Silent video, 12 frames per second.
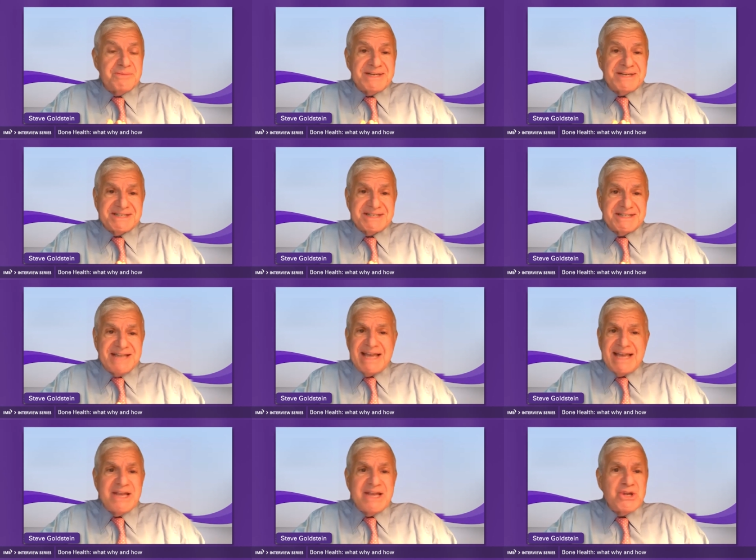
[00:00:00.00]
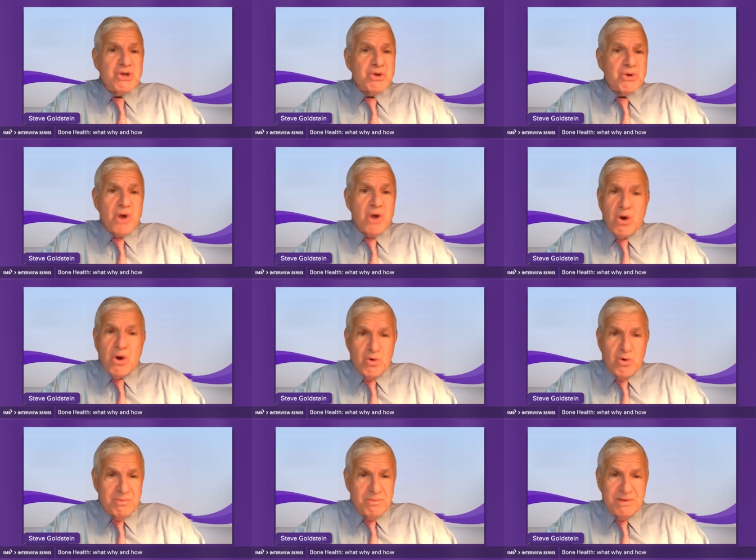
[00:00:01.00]
minutes a day in your
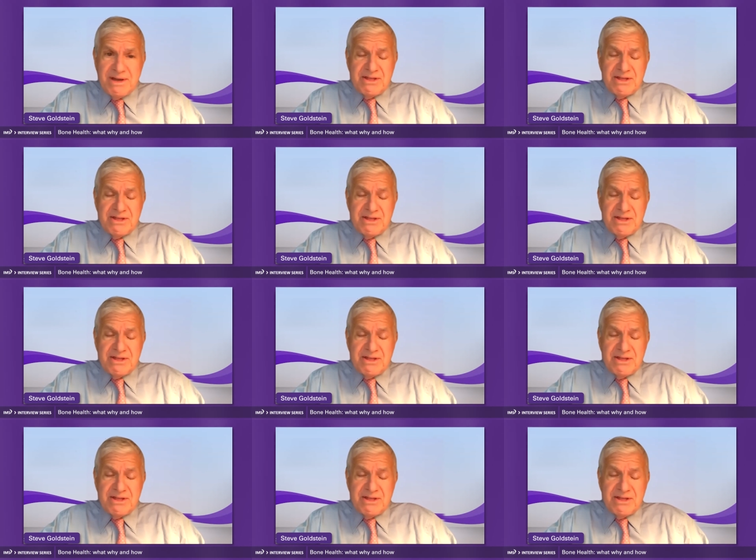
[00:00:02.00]
home.